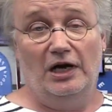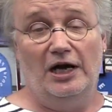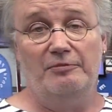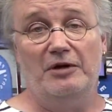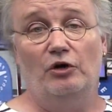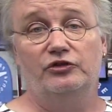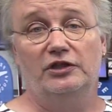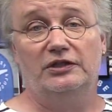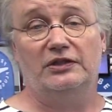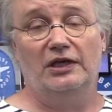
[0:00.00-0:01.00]
I
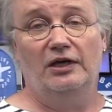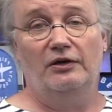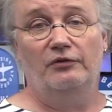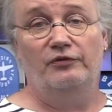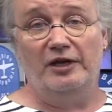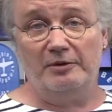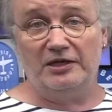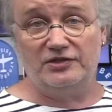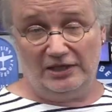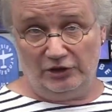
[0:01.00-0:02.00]
mounted a
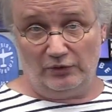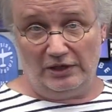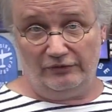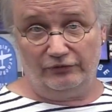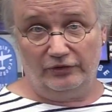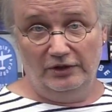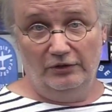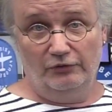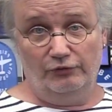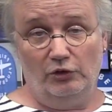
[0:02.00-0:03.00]
Weber side draft
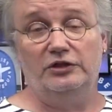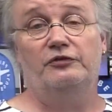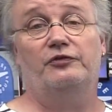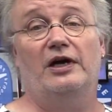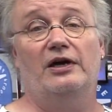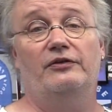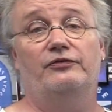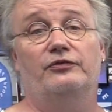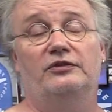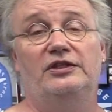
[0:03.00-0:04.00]
45
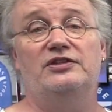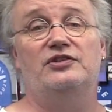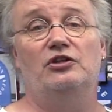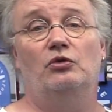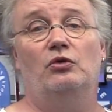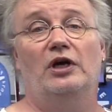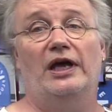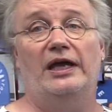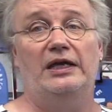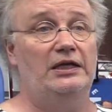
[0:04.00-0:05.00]

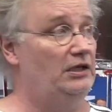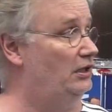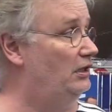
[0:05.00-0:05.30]
DCOA